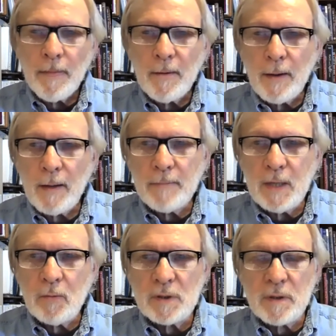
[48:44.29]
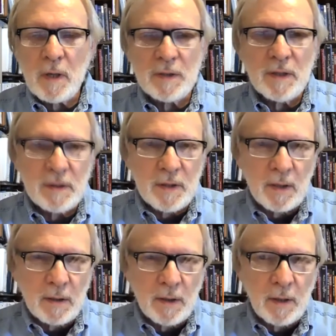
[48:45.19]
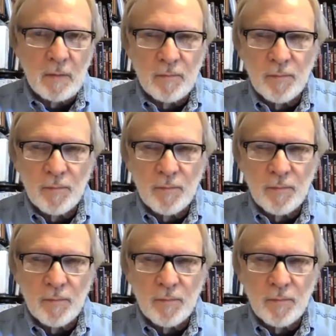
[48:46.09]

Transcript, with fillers: Um, he was an artistic kid.